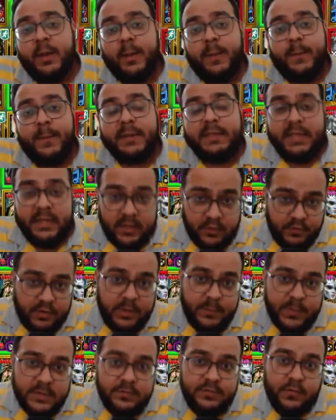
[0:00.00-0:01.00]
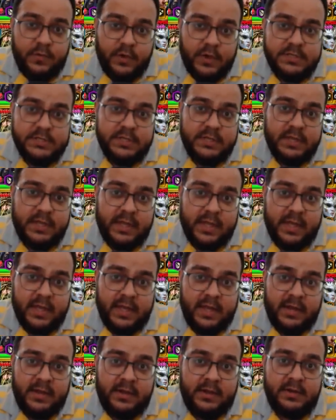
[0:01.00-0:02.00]
But thank you very much for watching,
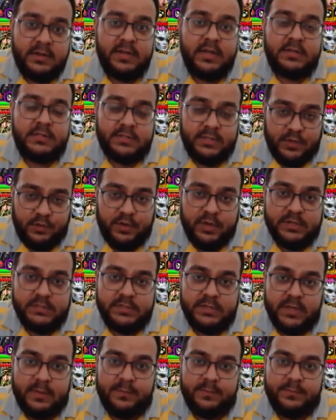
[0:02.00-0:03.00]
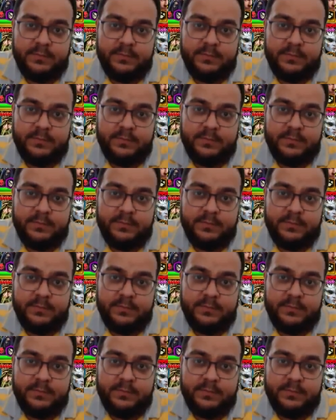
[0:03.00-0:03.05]
and see you next time.